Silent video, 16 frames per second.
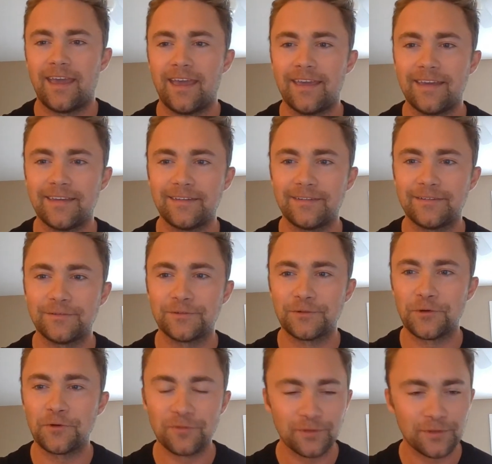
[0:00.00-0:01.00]
and
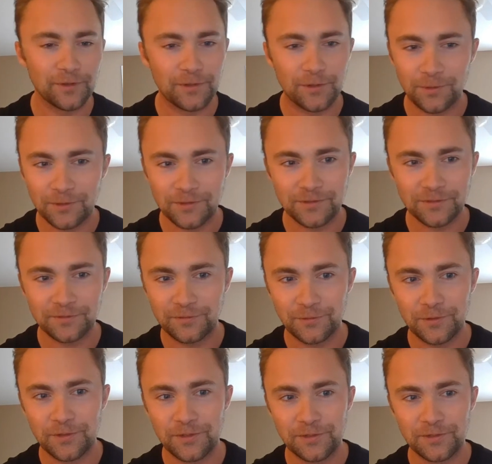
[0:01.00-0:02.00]
over the course of
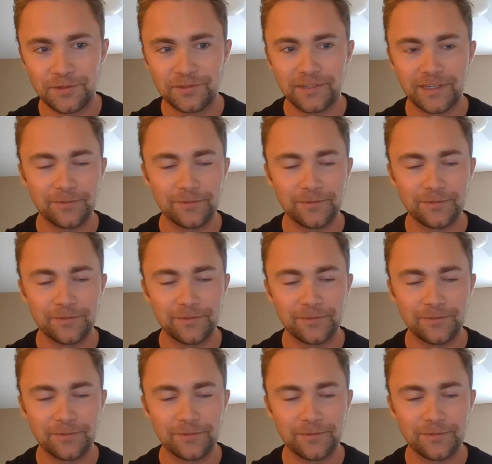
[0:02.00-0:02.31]
4 years,